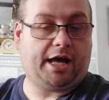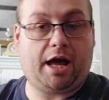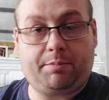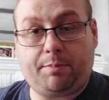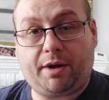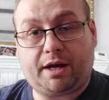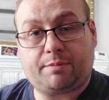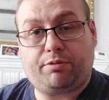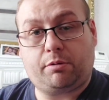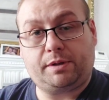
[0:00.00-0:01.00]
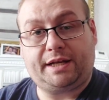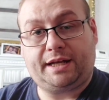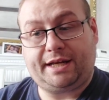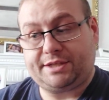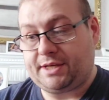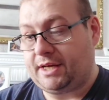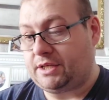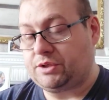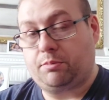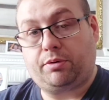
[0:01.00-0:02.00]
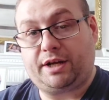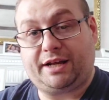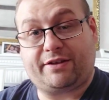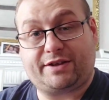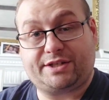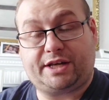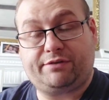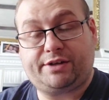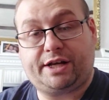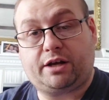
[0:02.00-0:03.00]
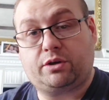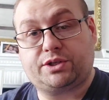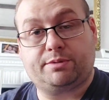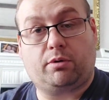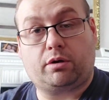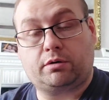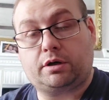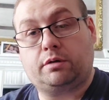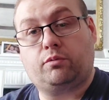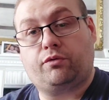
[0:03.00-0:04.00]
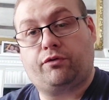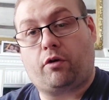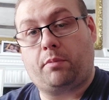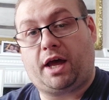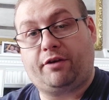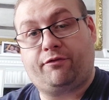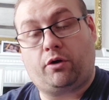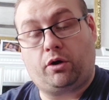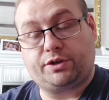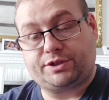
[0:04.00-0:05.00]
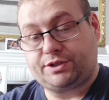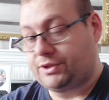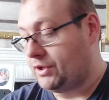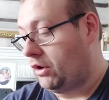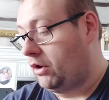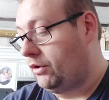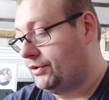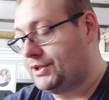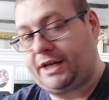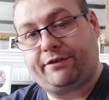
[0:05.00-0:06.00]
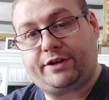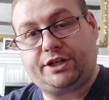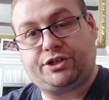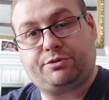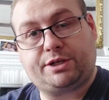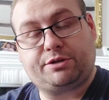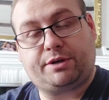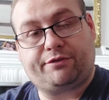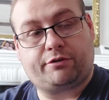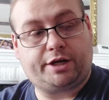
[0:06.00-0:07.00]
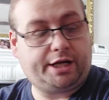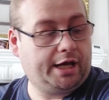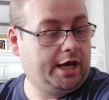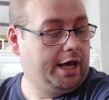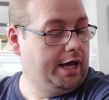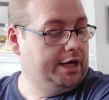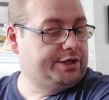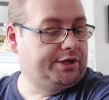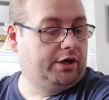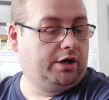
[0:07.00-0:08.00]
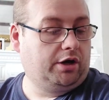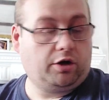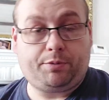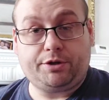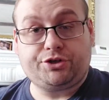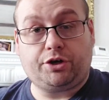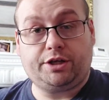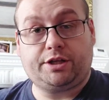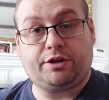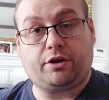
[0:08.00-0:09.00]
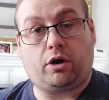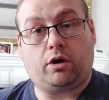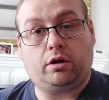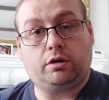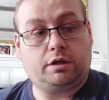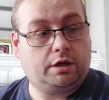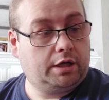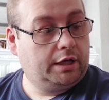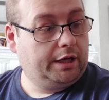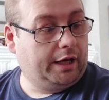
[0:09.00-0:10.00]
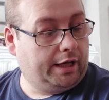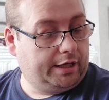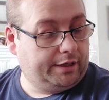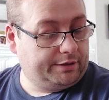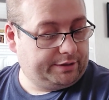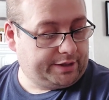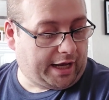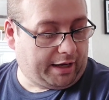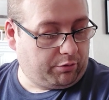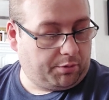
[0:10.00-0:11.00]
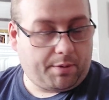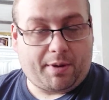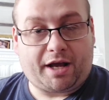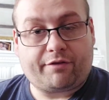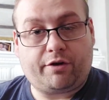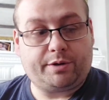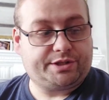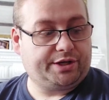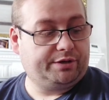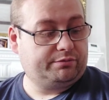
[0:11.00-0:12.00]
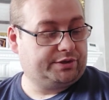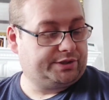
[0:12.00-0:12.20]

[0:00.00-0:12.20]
I'll be back probably later at some point, either this evening or tomorrow, for my thoughts on TF Nation 2023. So I hope you enjoyed the haul, and I will be back very soon.